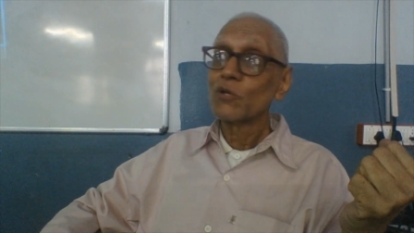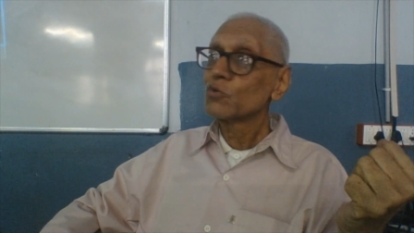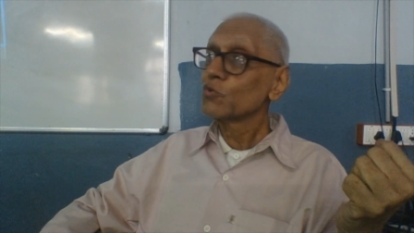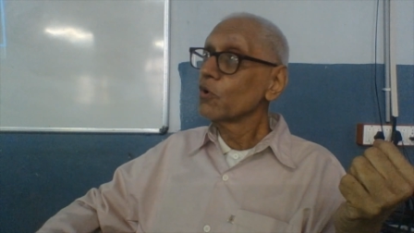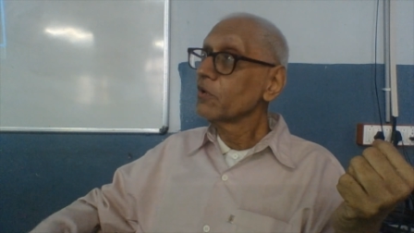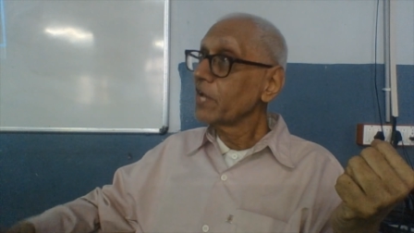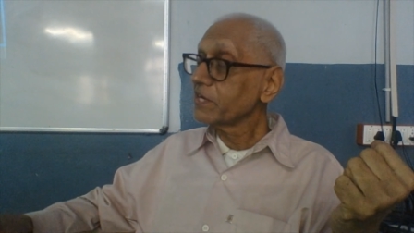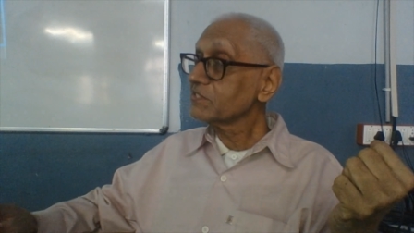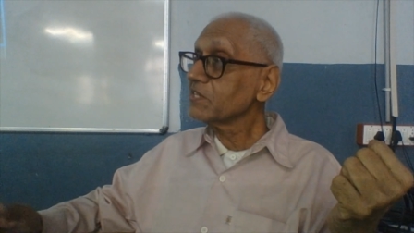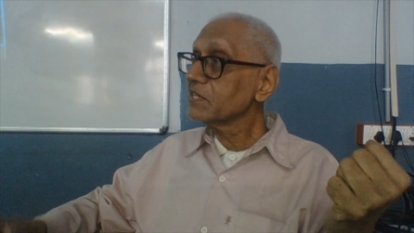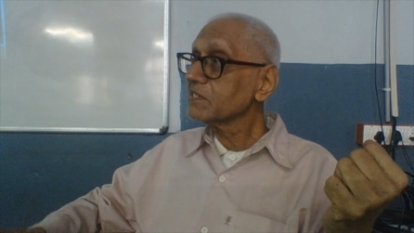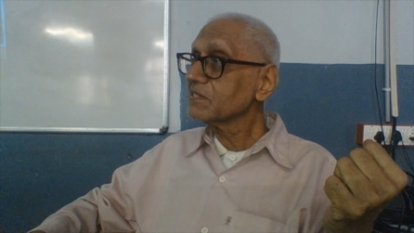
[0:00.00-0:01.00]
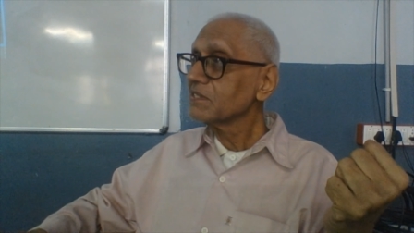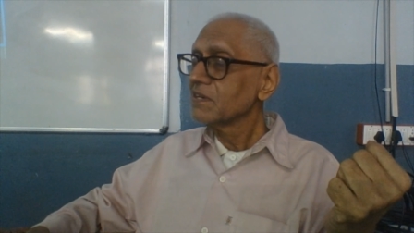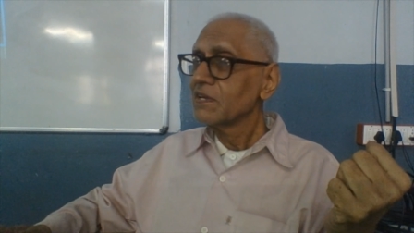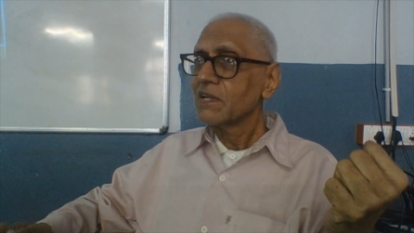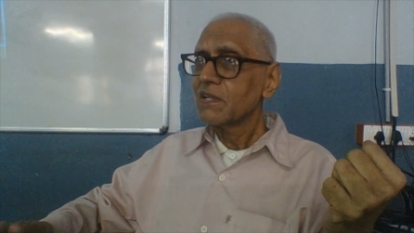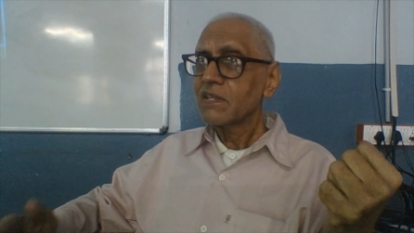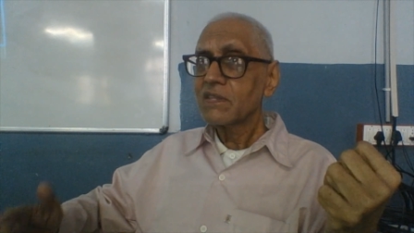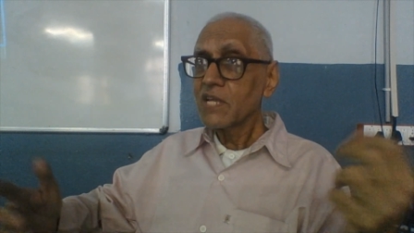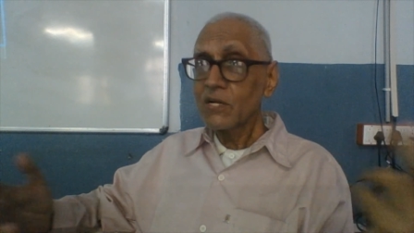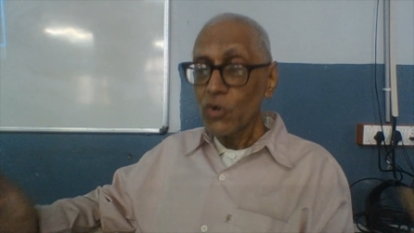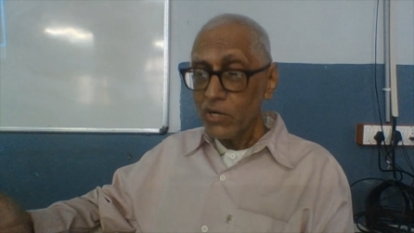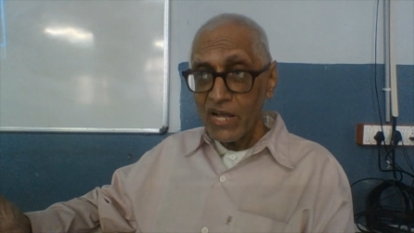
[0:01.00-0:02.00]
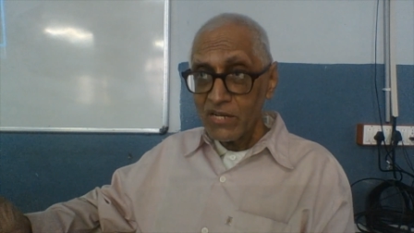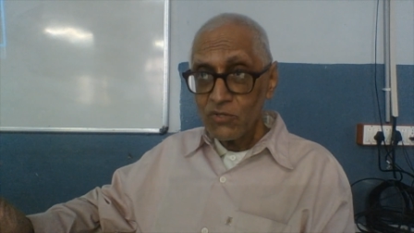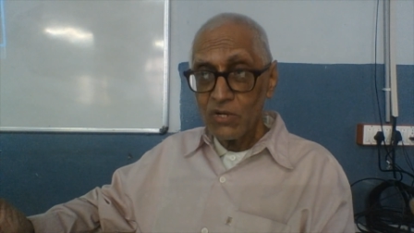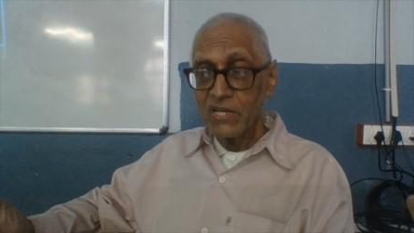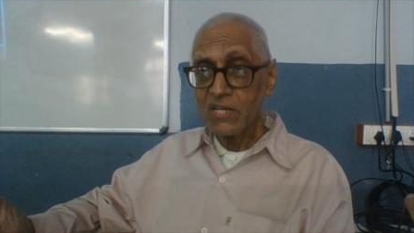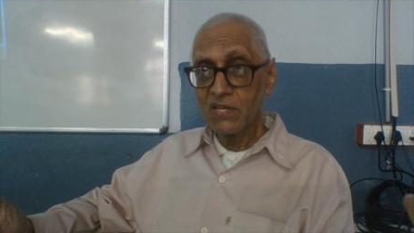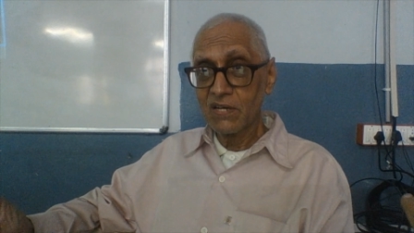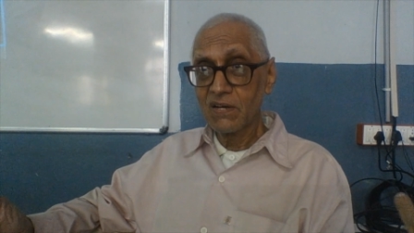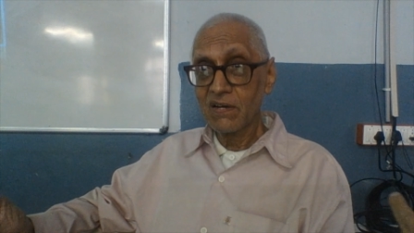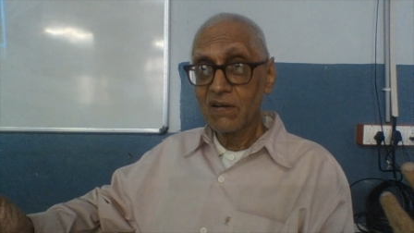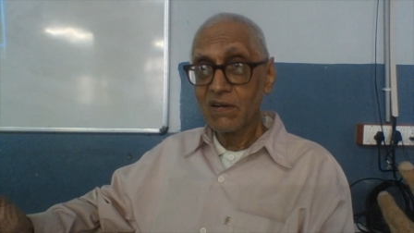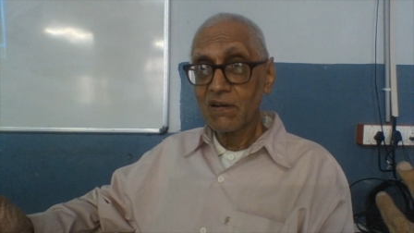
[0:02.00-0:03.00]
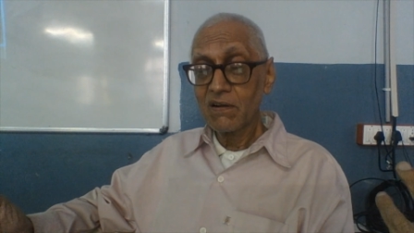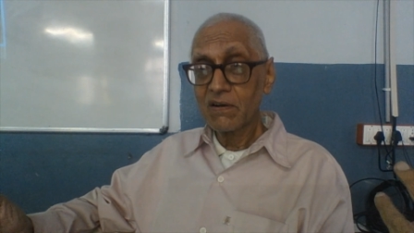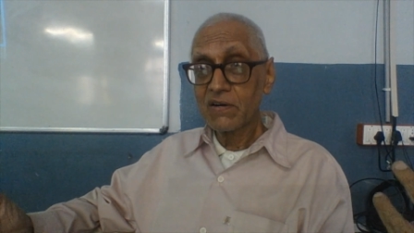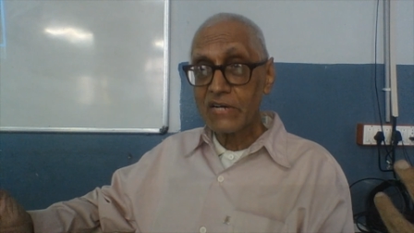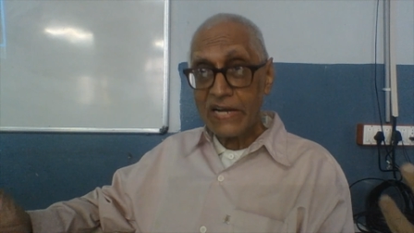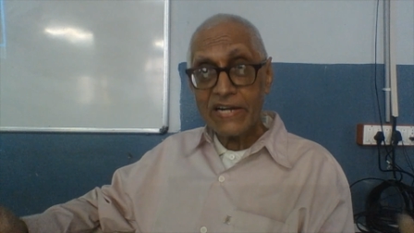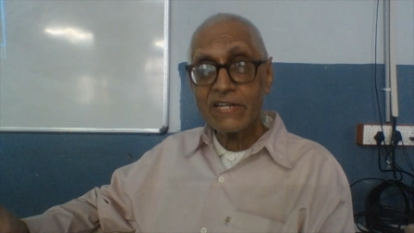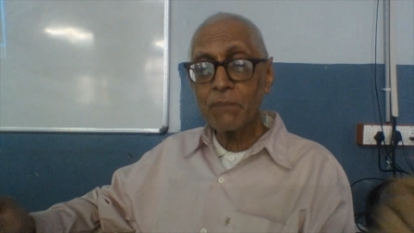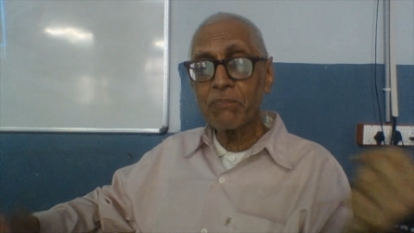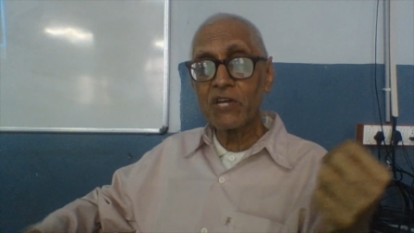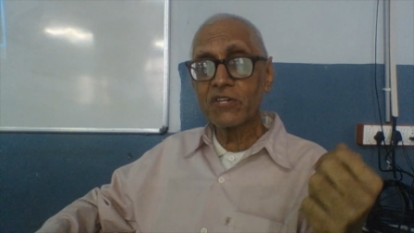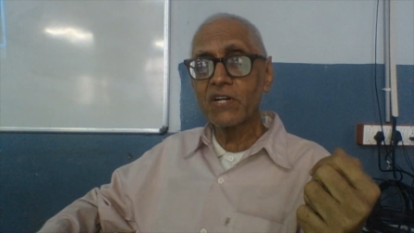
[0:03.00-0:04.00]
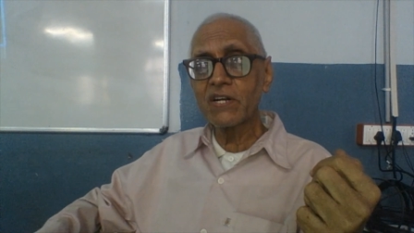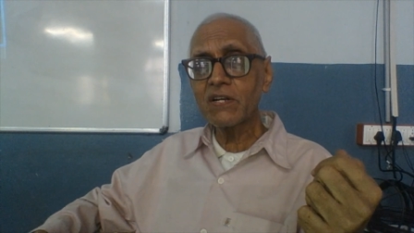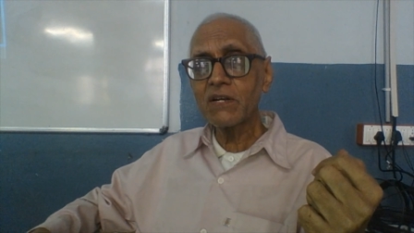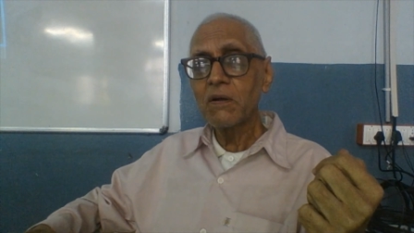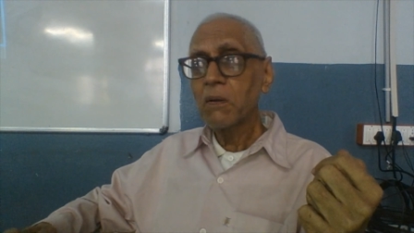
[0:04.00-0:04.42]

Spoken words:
So nurses, they don't actually treat a patient,